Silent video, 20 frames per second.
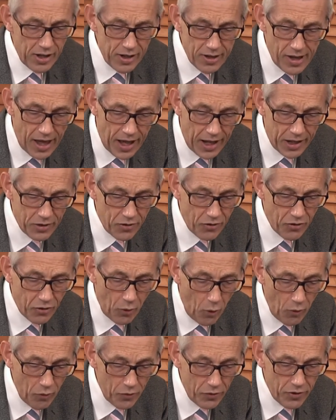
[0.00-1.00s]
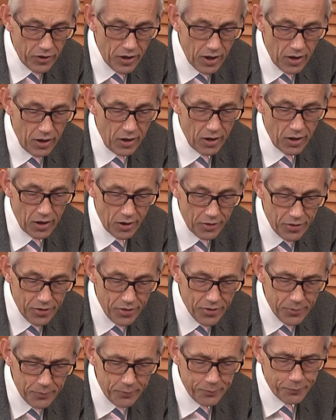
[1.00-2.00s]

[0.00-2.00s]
lands on the earth.